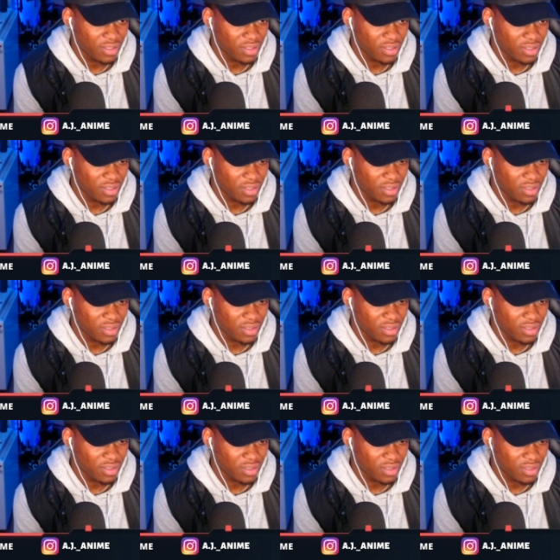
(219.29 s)

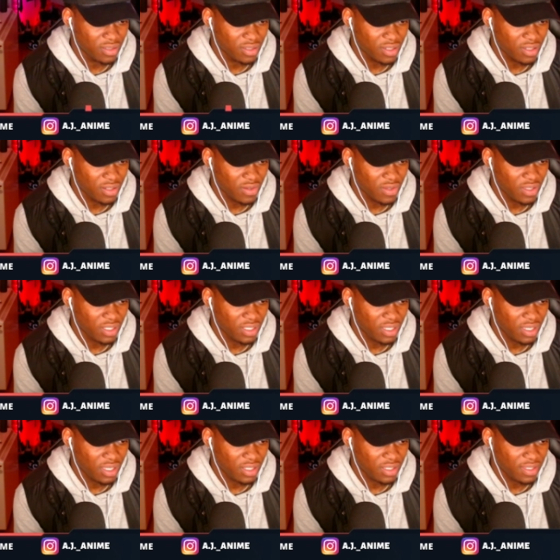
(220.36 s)
Contact
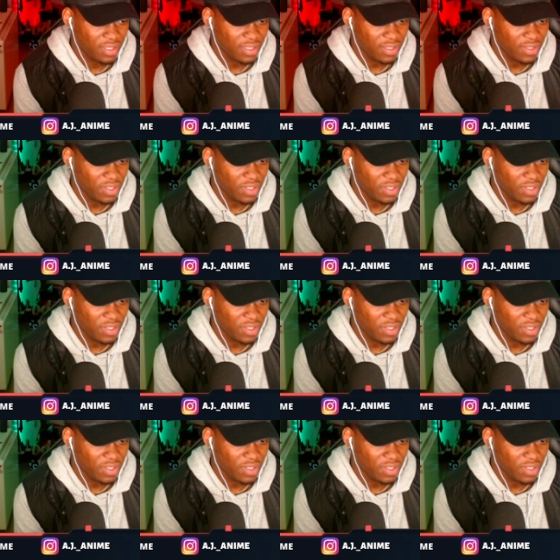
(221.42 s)
an assistant